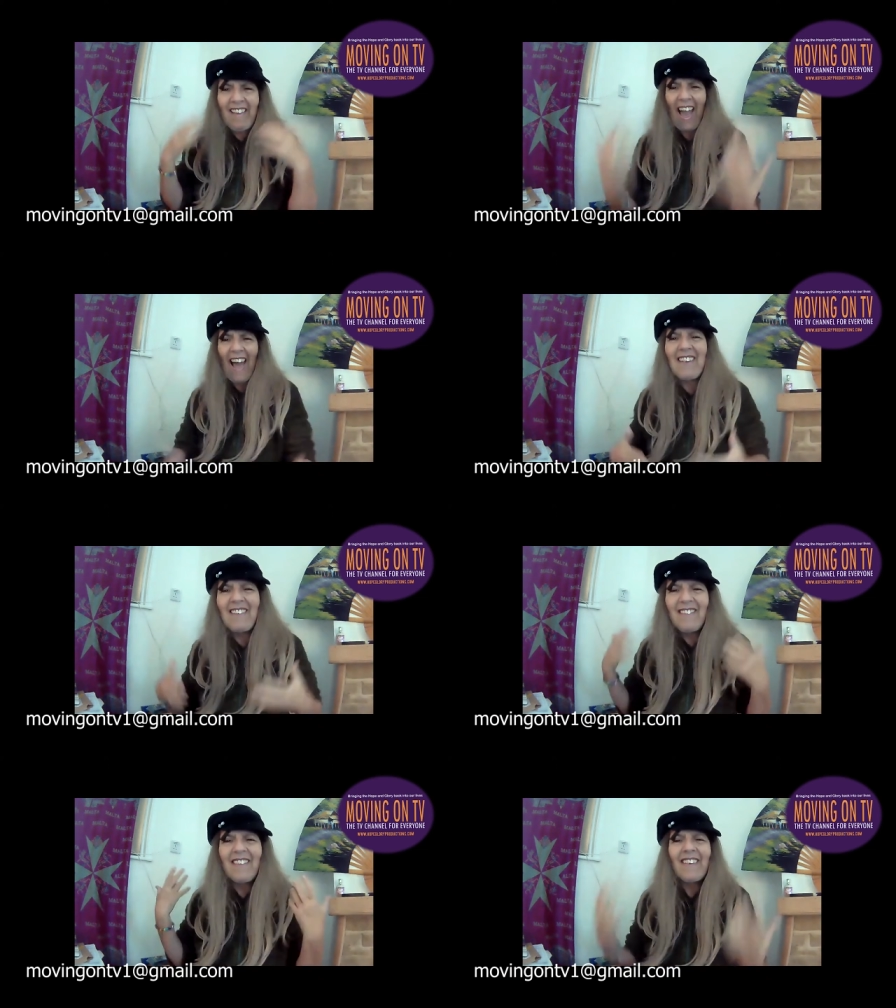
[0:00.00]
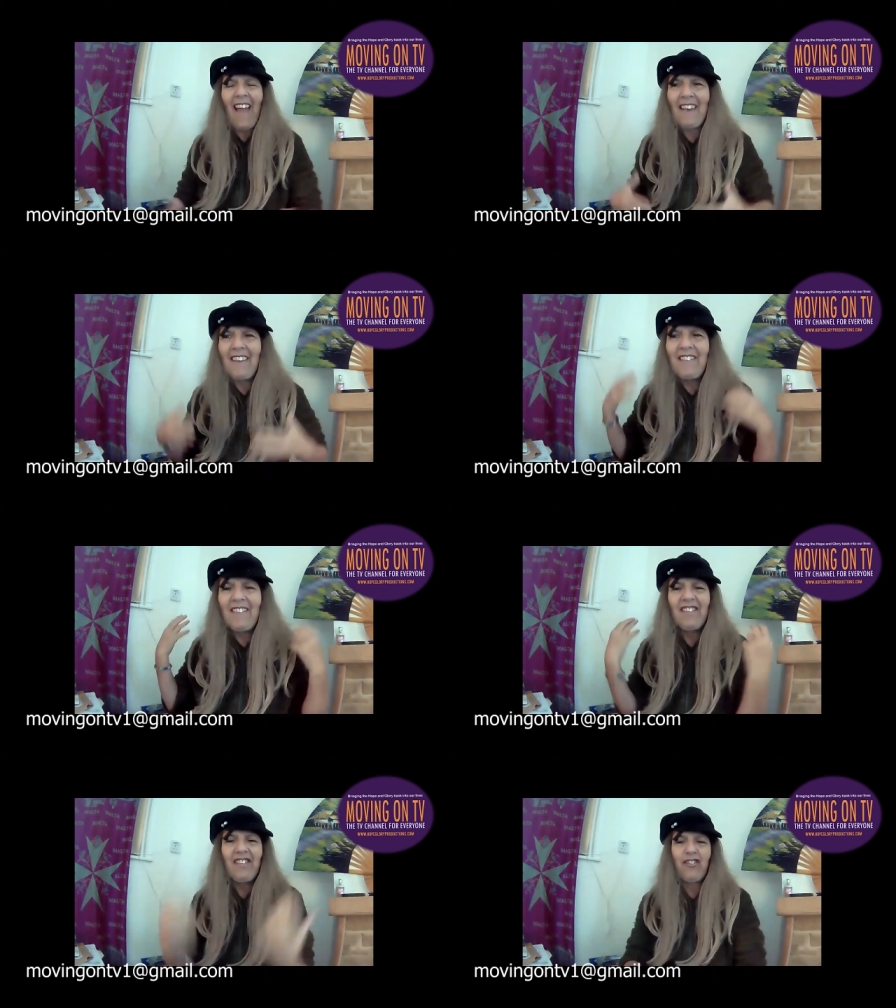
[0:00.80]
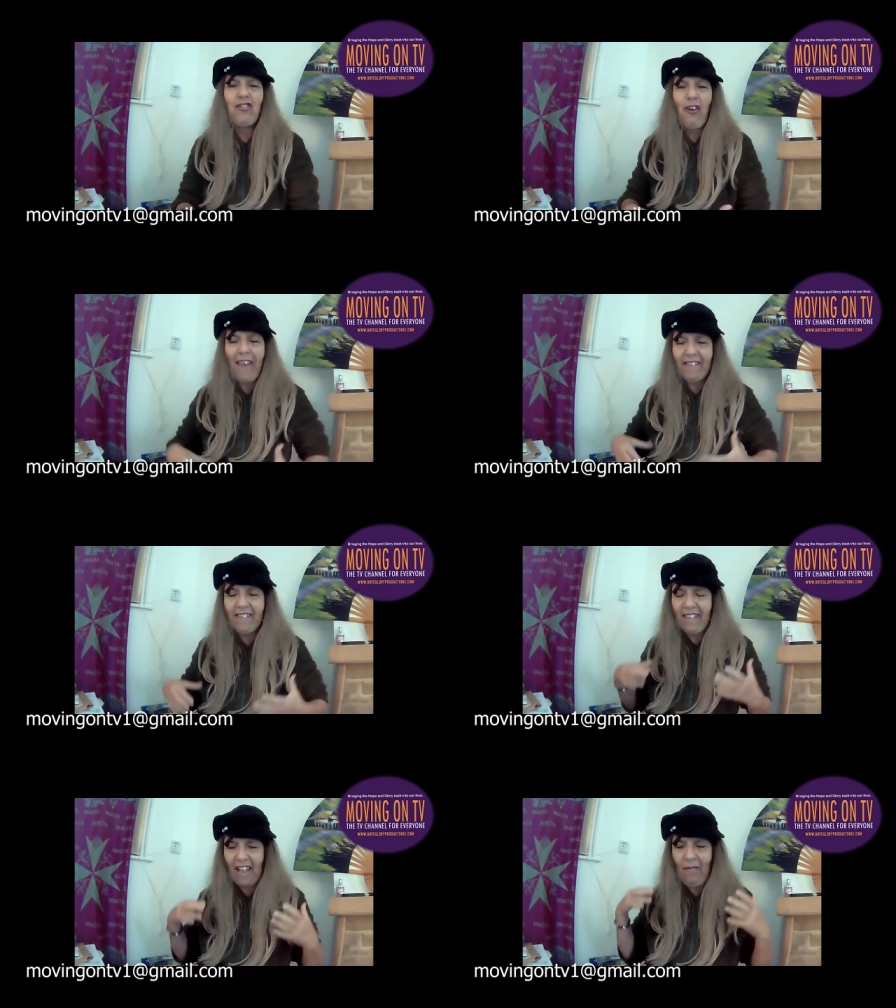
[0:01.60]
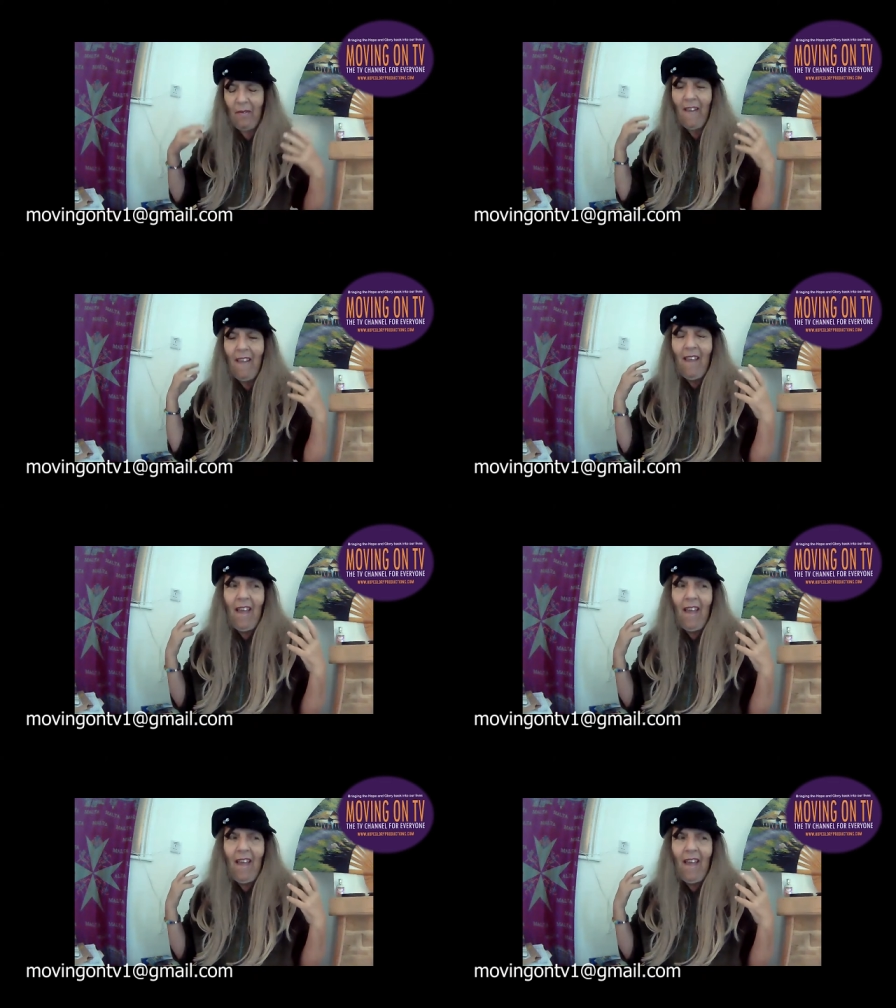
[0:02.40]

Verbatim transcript: Gallons and gallons of stress and,